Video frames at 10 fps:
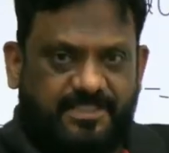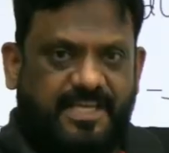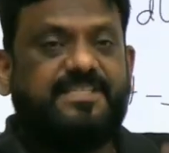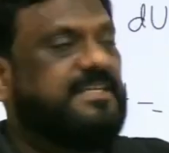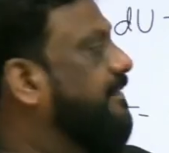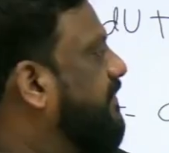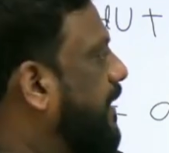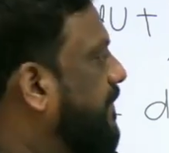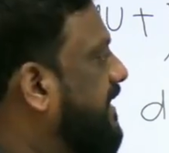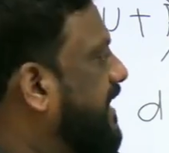Change in
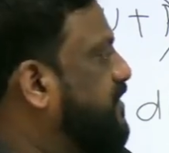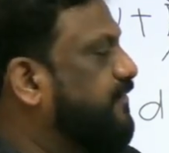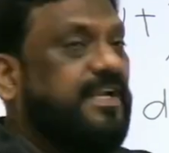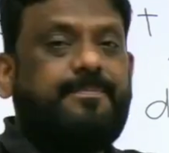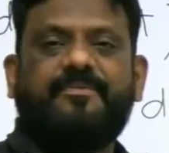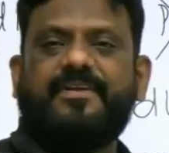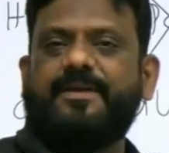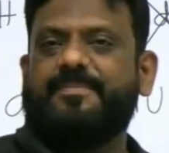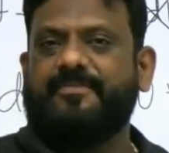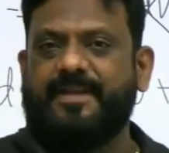enthalpy, that is
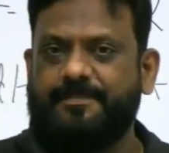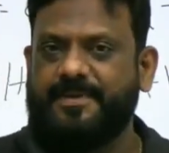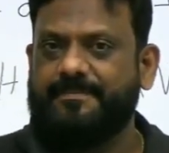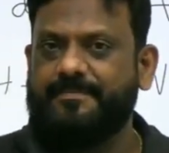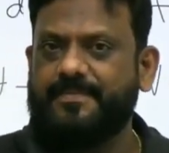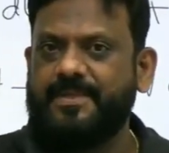vdp.